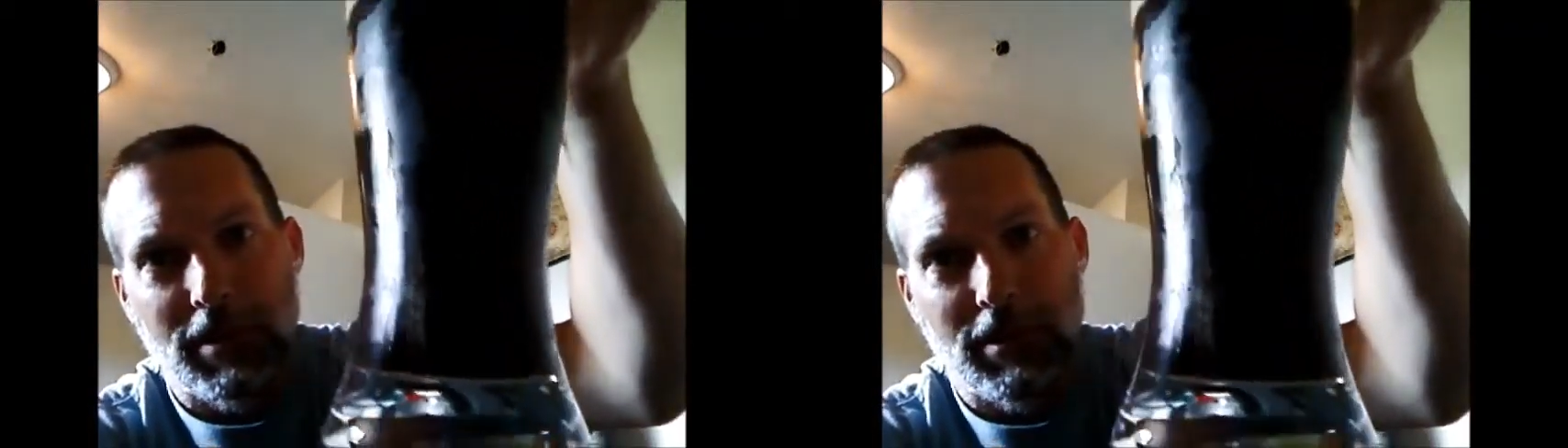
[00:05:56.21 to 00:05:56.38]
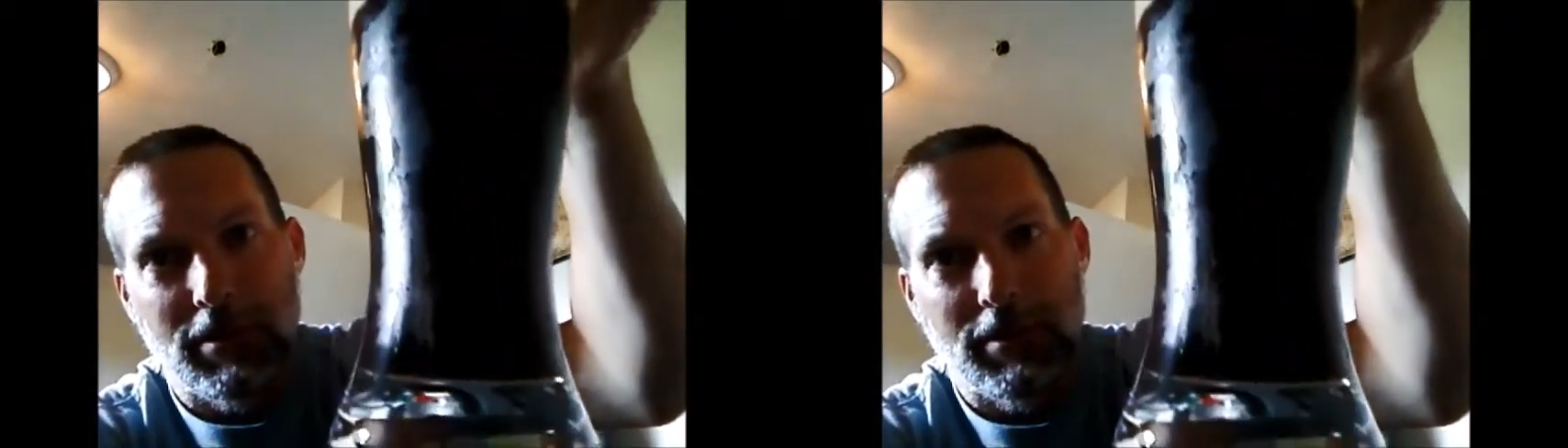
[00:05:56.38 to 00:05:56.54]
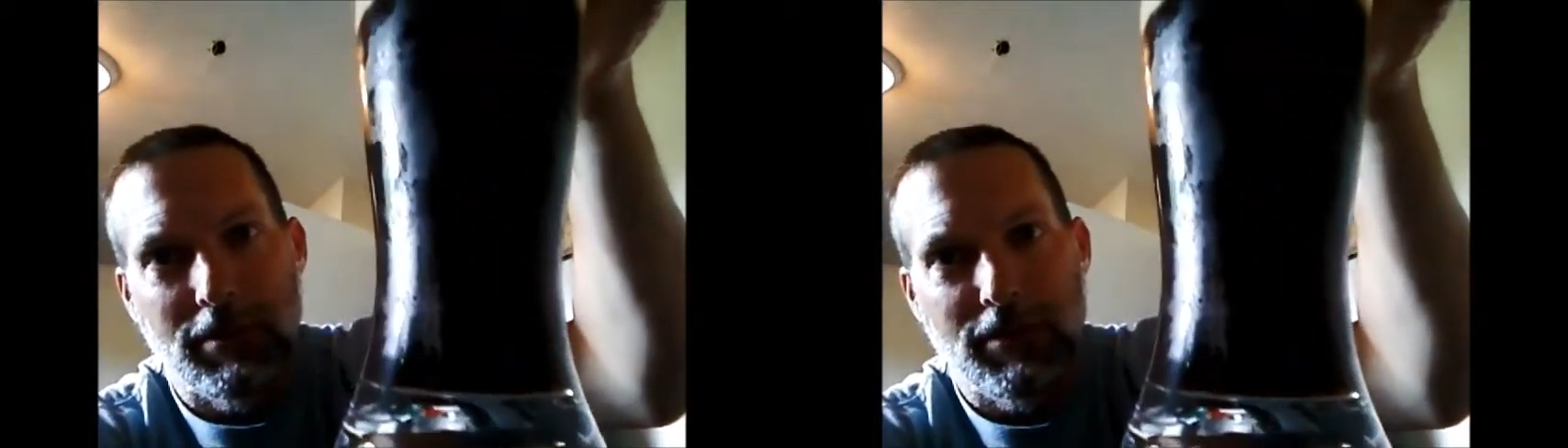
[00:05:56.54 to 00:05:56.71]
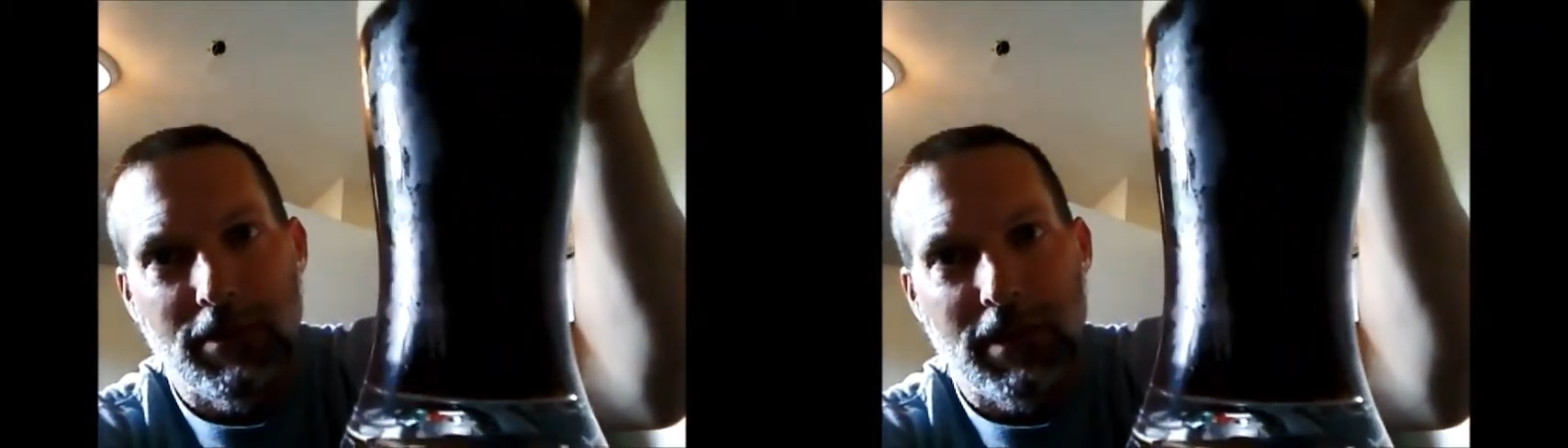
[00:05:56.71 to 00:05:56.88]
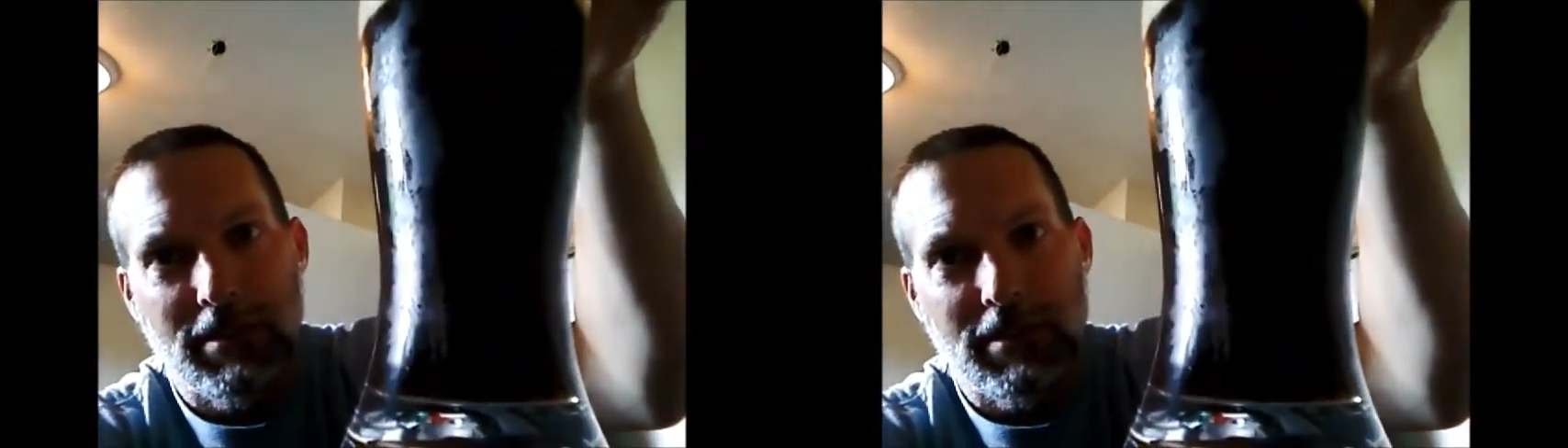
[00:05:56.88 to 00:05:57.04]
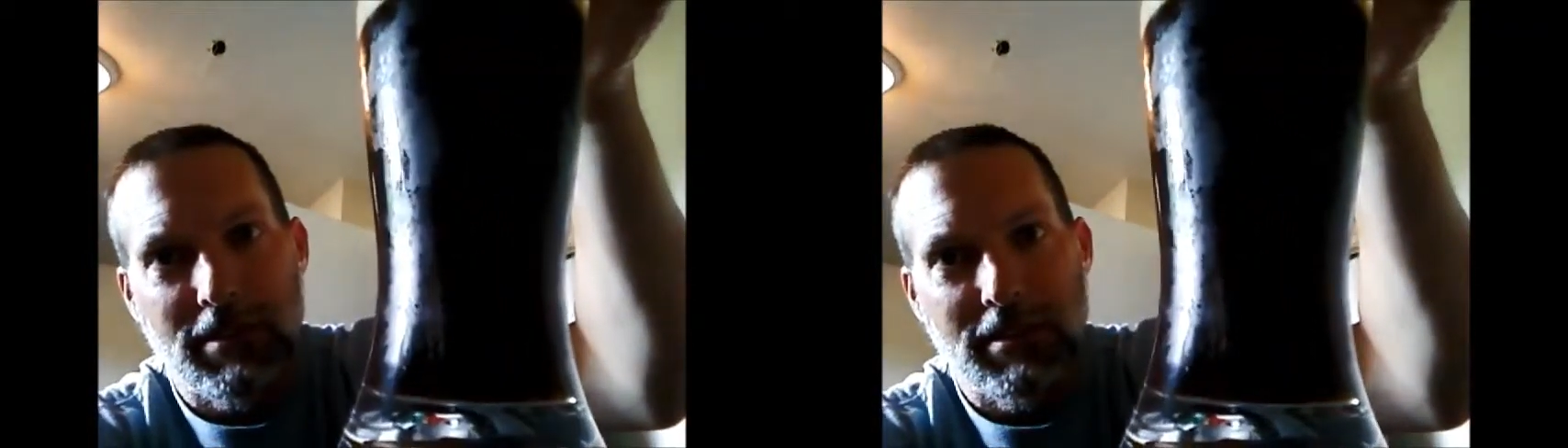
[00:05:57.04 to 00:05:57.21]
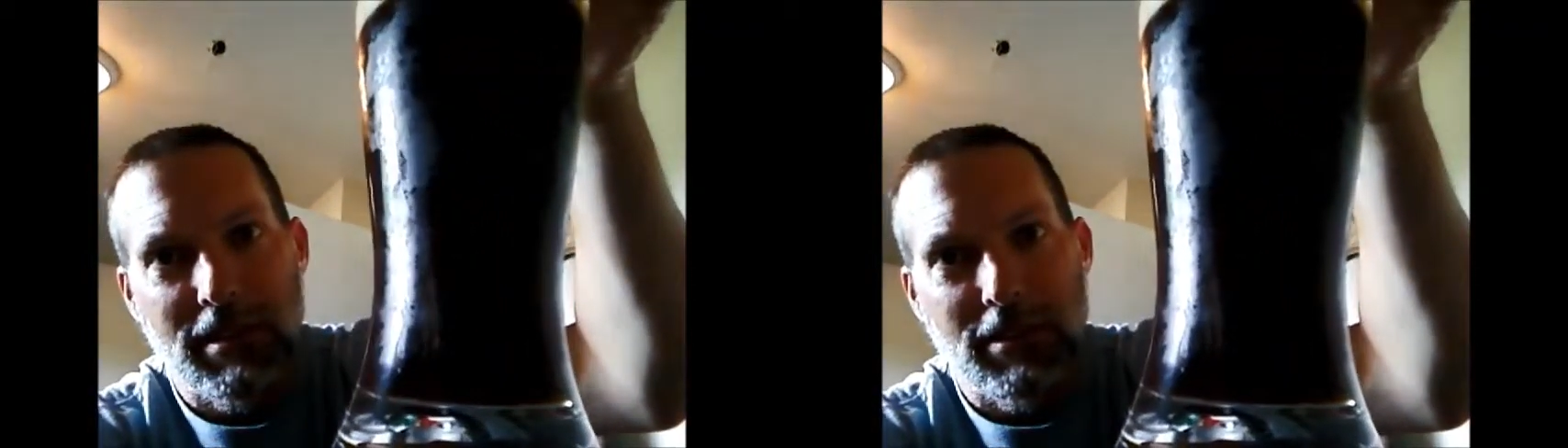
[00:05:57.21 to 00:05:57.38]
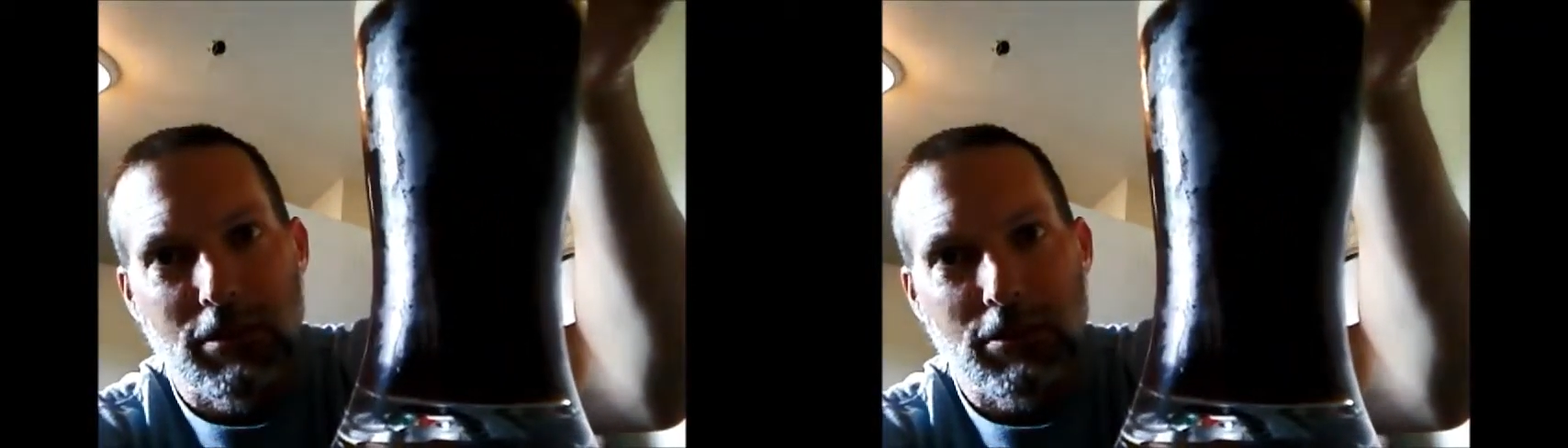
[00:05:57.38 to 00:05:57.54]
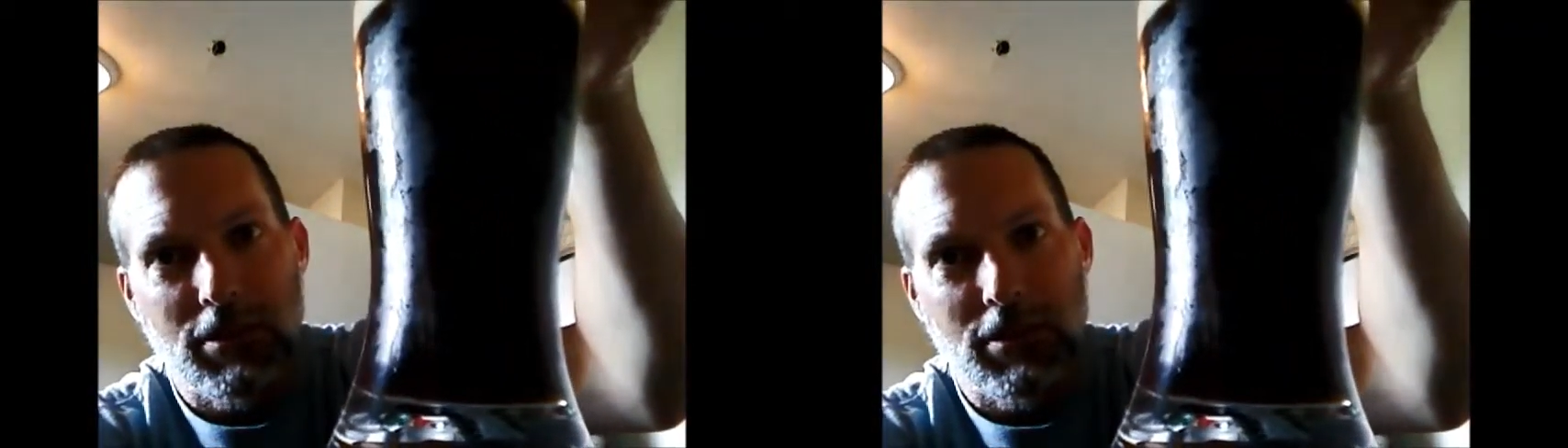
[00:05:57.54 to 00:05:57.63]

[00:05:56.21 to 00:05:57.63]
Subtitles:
I don't know if you guys can see those